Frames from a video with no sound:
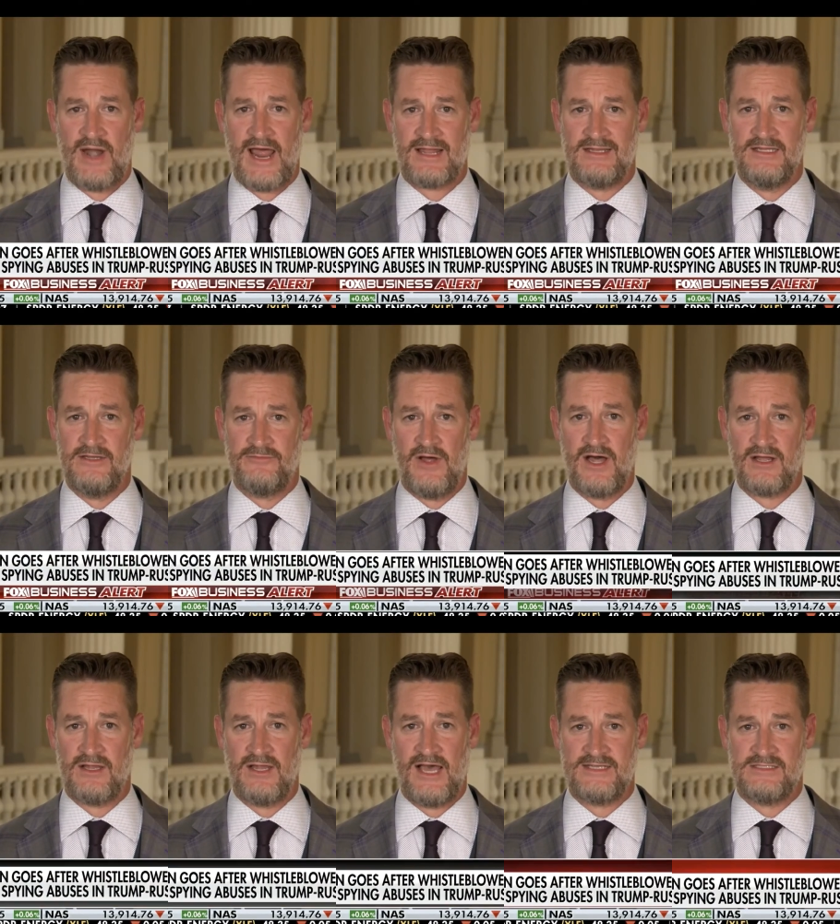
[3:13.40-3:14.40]
Ratcliffe
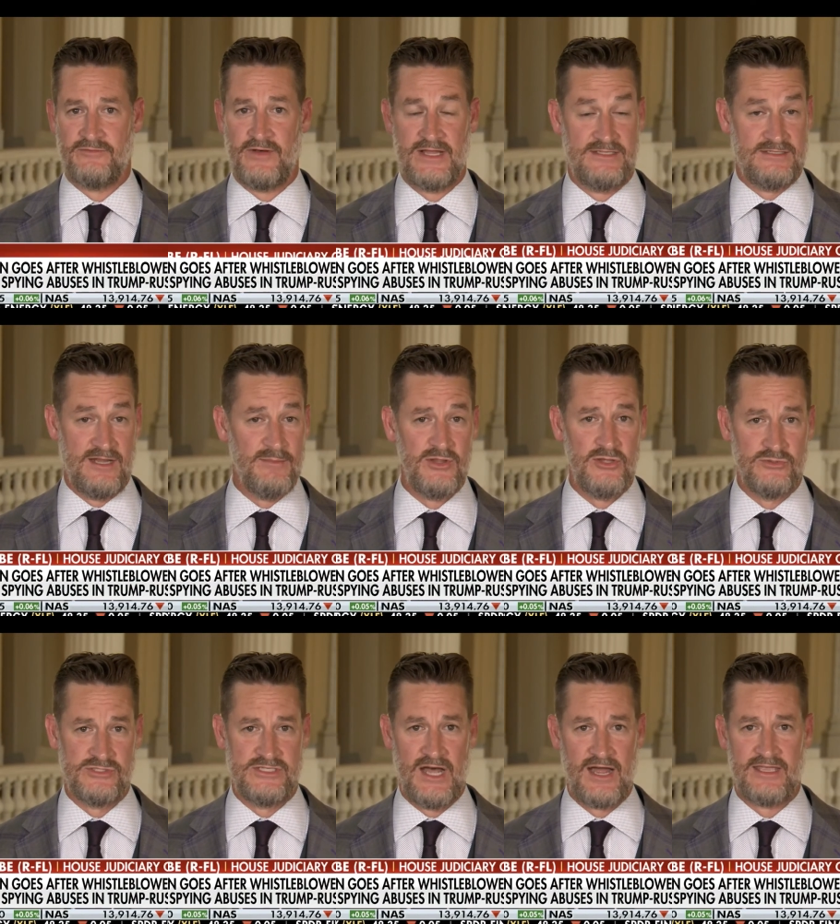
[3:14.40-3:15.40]
unclassified some of
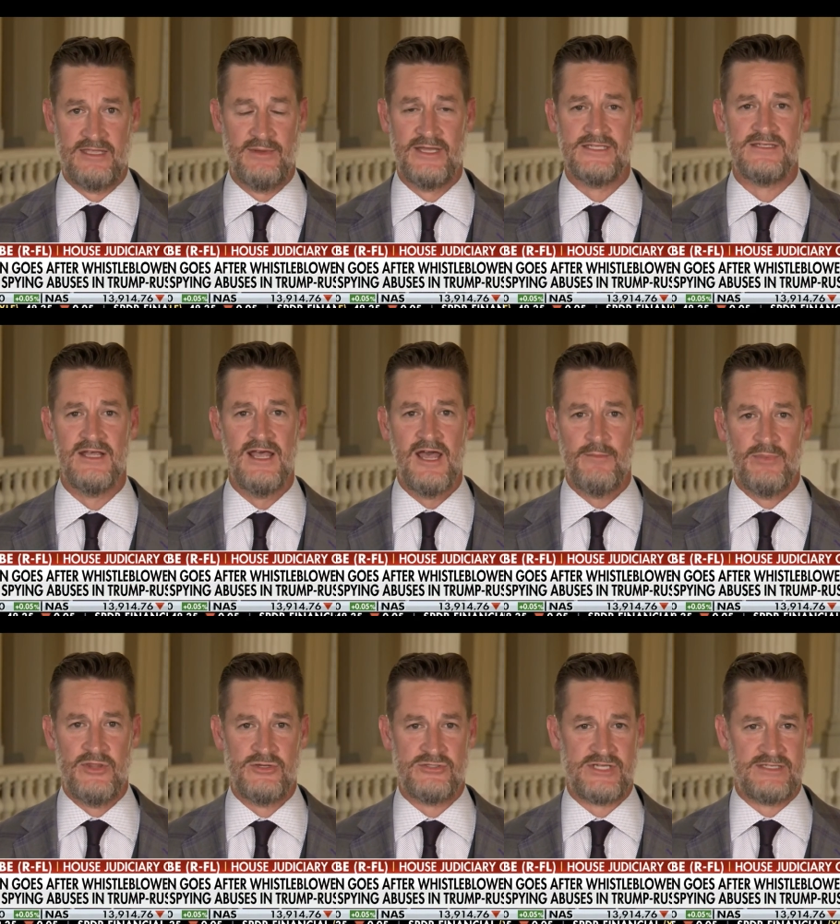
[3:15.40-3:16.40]
those documents,
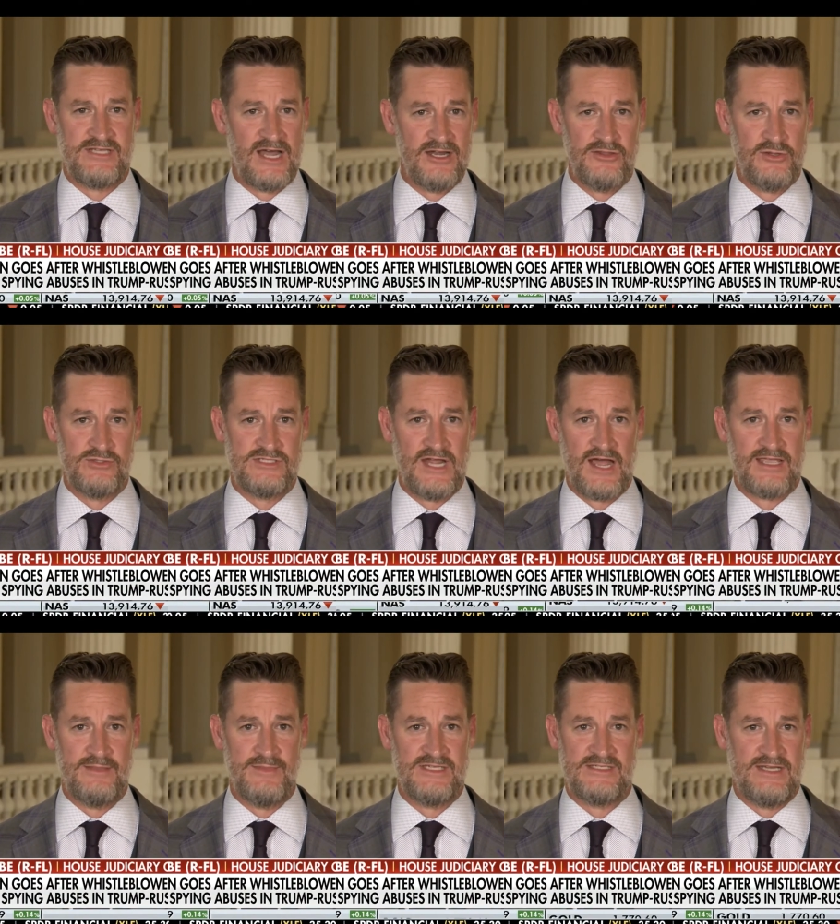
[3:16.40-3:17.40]
but there's a ton of those
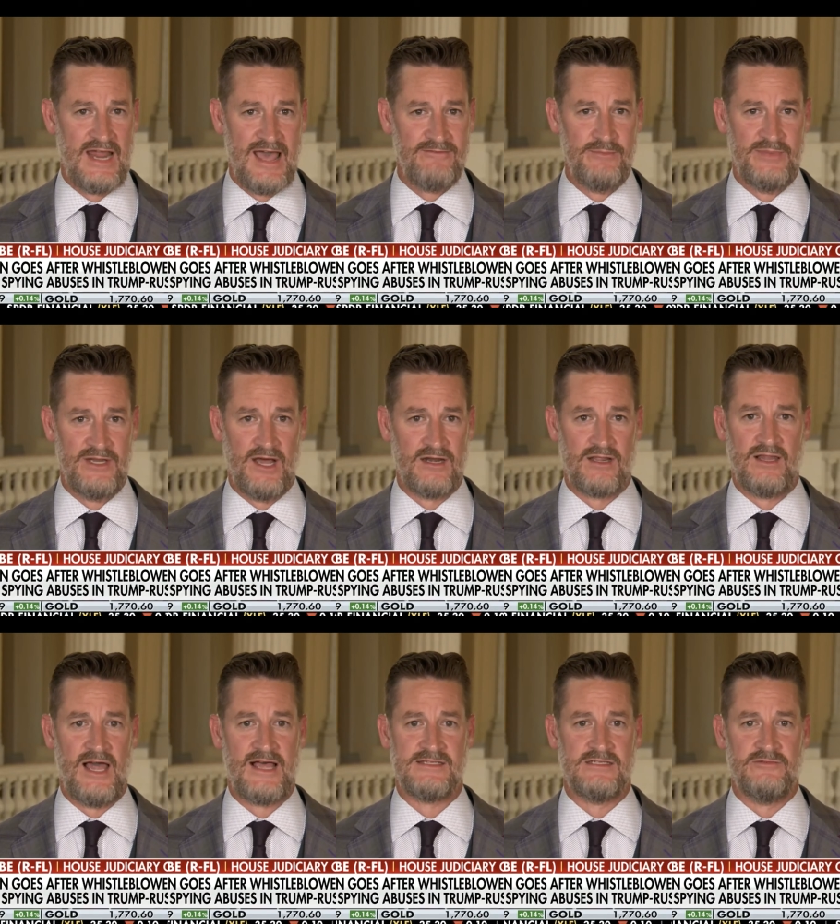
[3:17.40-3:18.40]
documents that haven't been
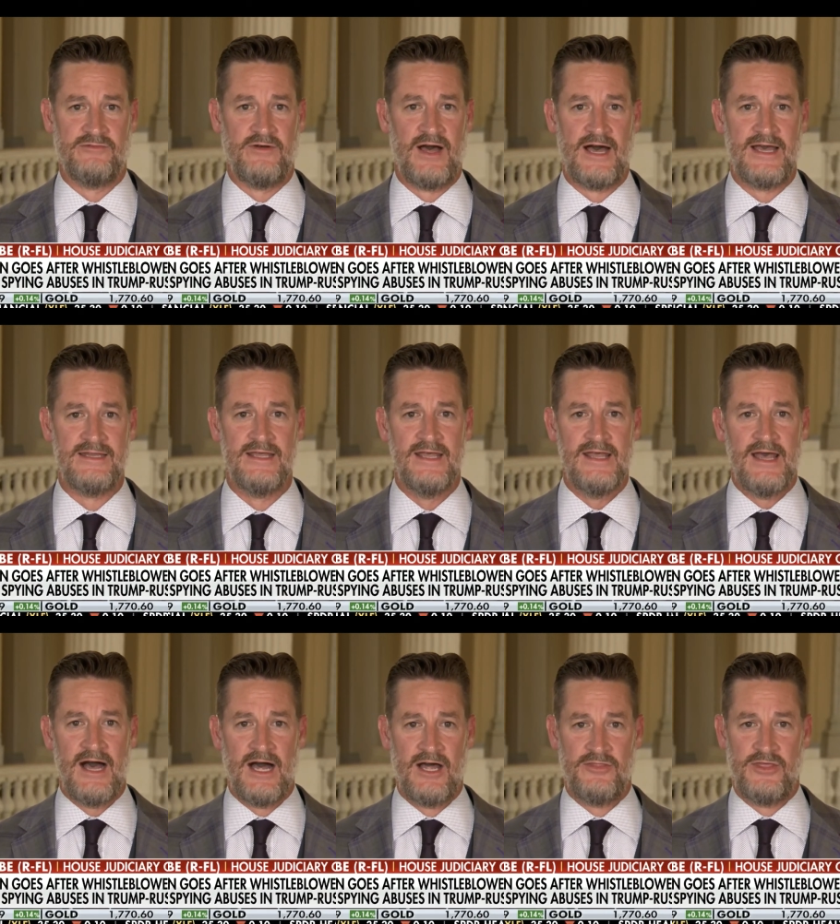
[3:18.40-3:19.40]
unclassified.
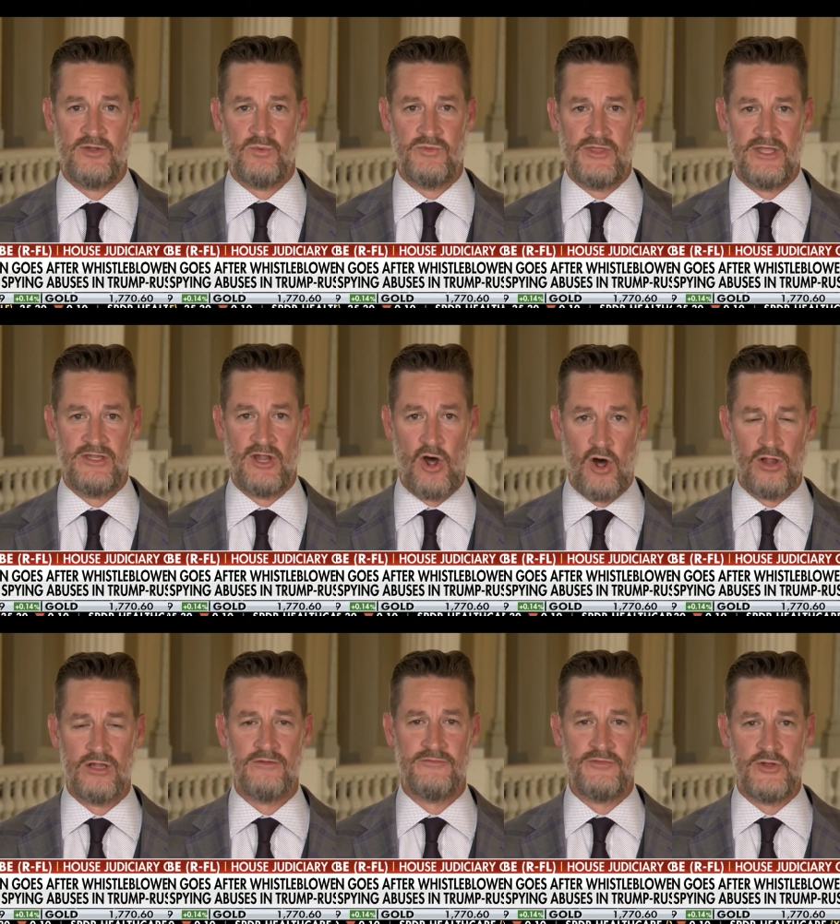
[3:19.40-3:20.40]
Uh, that, that
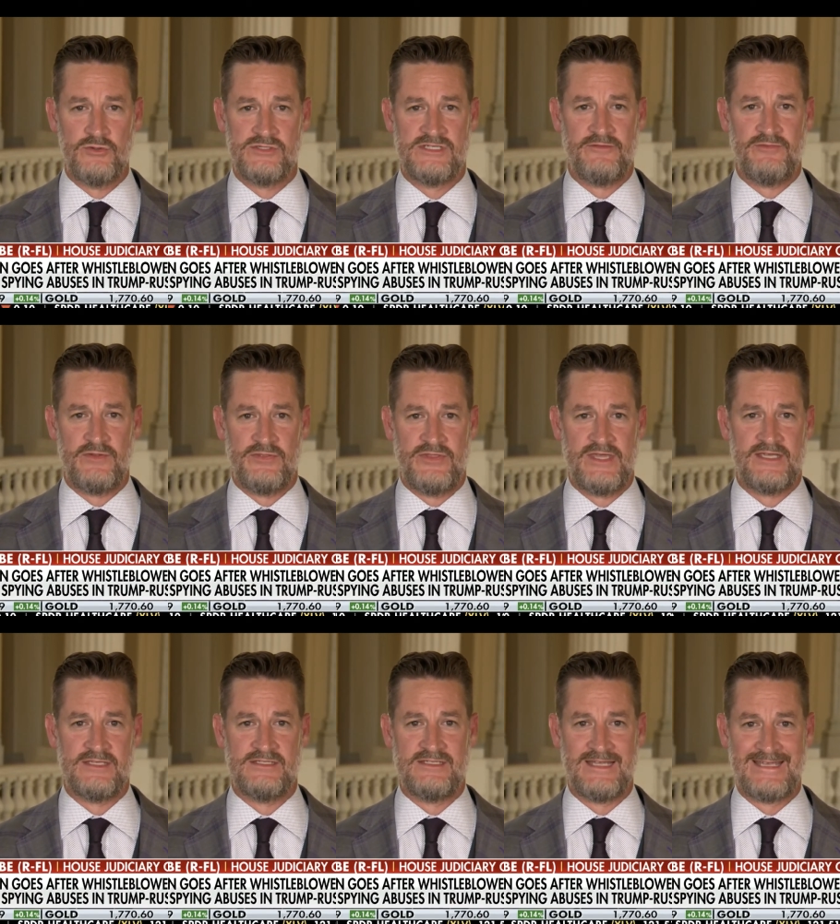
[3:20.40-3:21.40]
all of those different
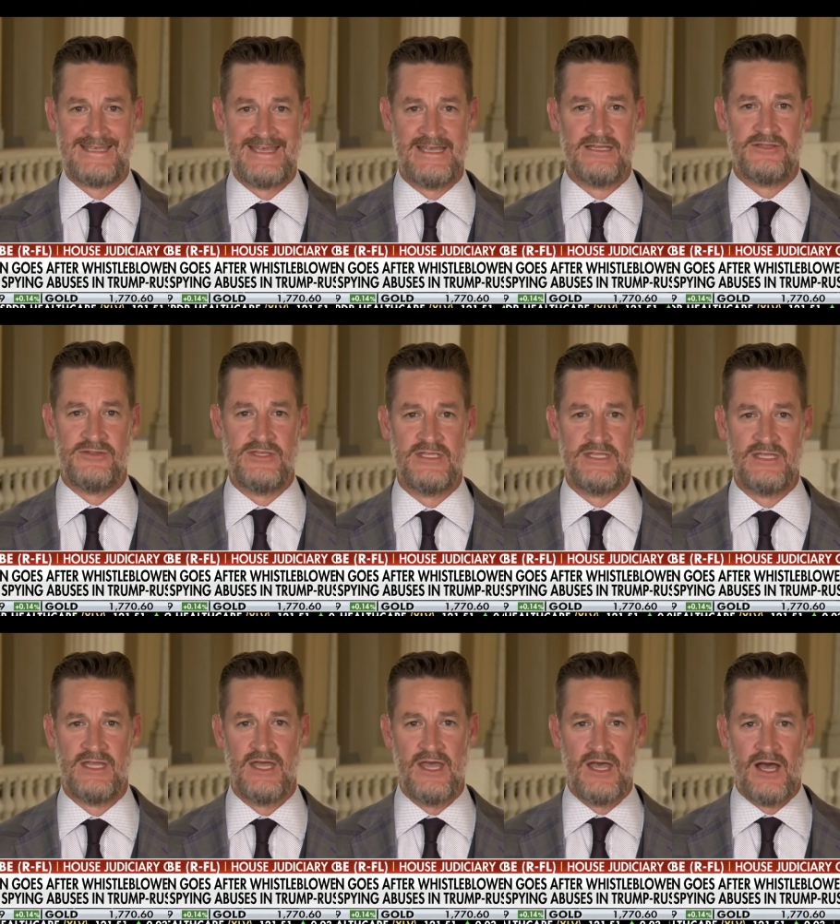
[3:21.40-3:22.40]
things to get the